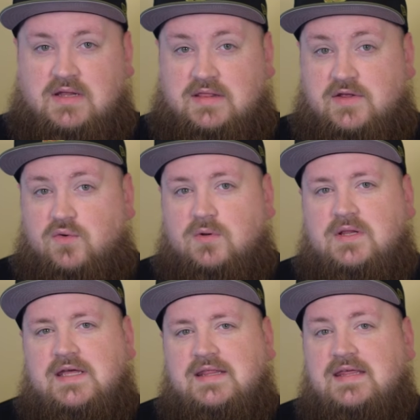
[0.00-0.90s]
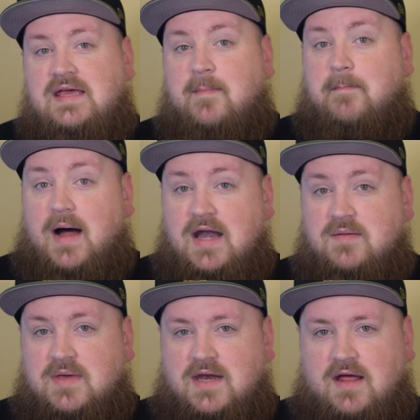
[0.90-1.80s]
literally the
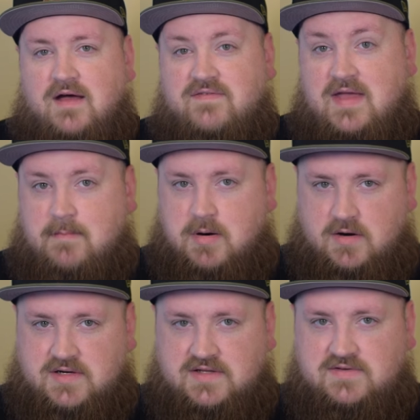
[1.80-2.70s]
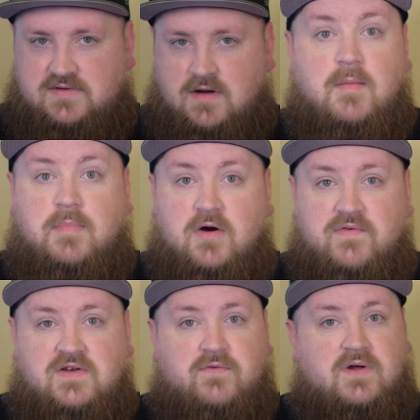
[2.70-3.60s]
embodiment of impertinence,
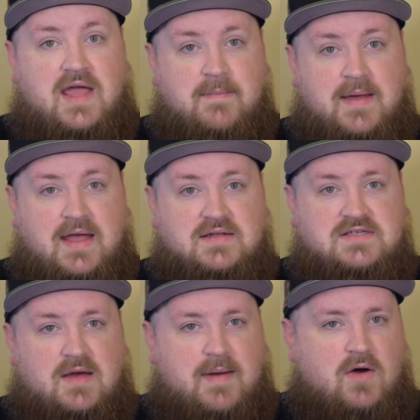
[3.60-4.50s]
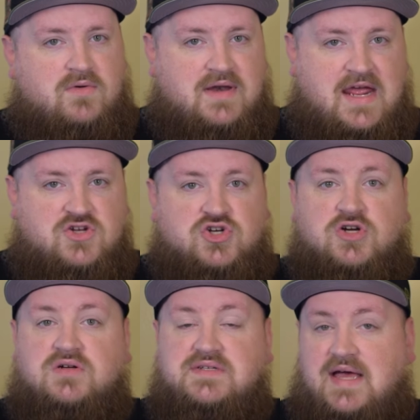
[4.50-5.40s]
perfect for campaigns about
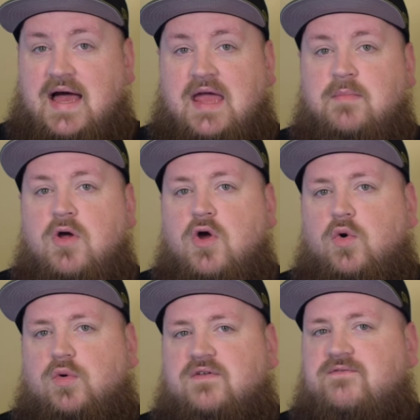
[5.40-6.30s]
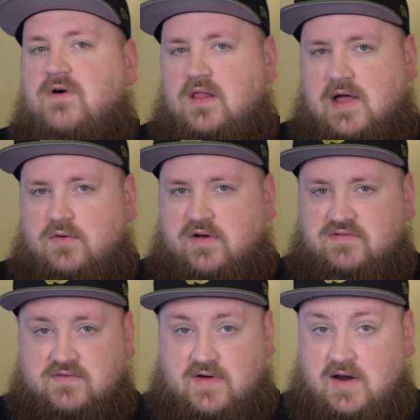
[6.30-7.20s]
nature, time, or the fallout of
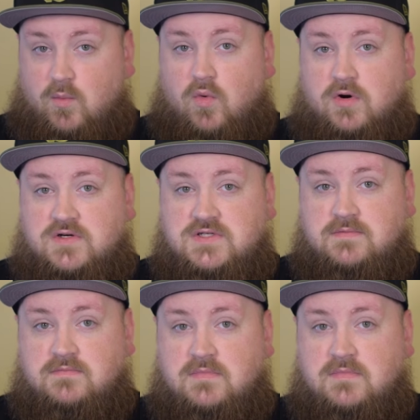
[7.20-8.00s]
divine wars.